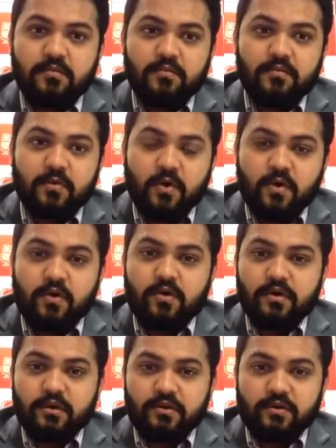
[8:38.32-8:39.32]

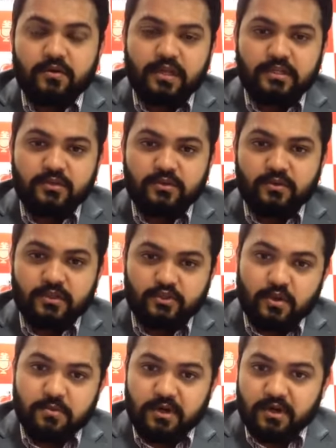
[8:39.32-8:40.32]
Or you need to do a
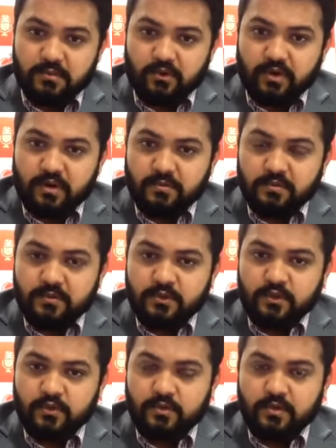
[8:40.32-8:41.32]
job ready program.
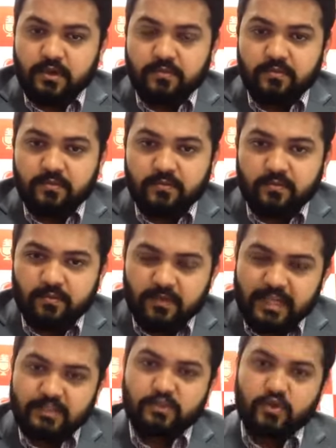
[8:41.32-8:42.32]
So
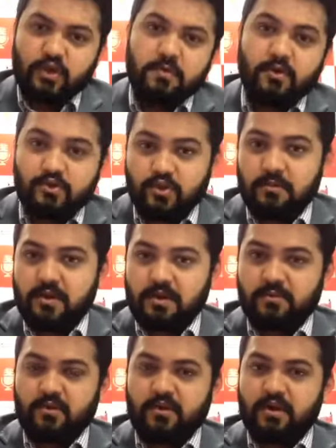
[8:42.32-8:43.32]
let's talk about job ready
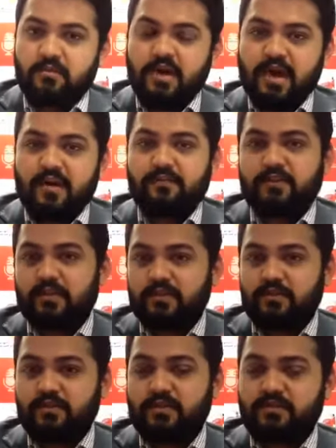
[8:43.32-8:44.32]
program after the
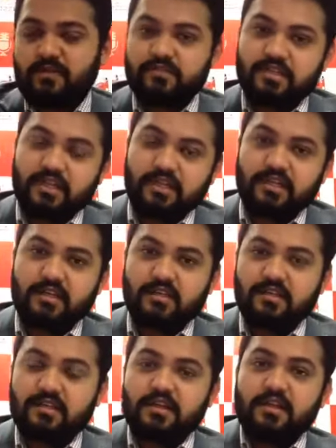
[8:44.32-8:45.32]
students have studied
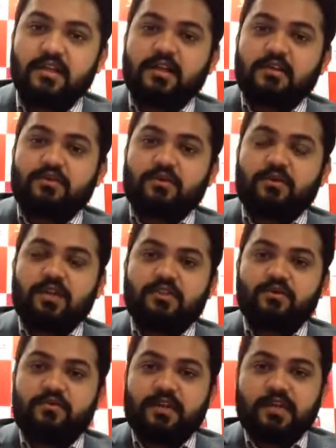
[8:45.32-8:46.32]
here. So you need to
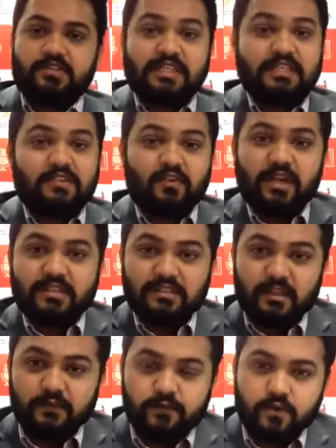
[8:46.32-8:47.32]
finish SAT 3 and
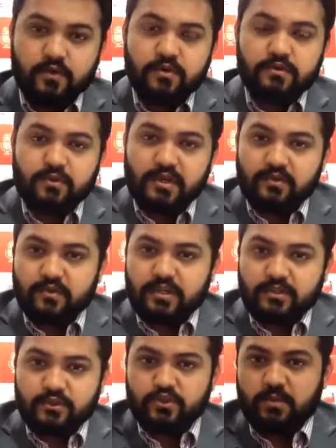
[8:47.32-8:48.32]
SAT 4 to enroll
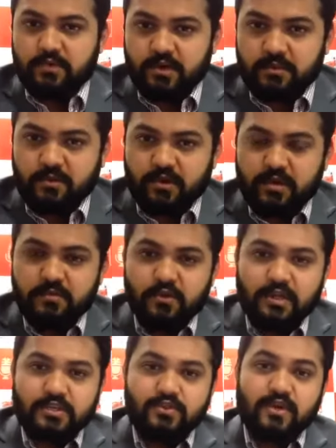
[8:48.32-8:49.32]
into job ready program. You
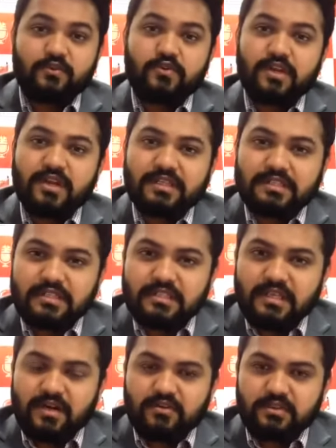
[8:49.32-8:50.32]
need to have 360
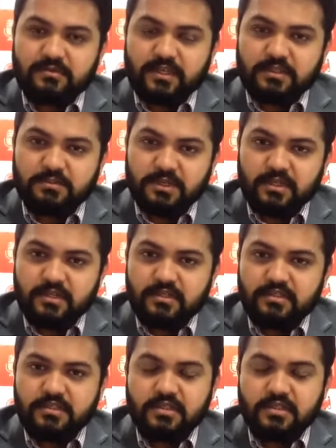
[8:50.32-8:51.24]
hours of experience.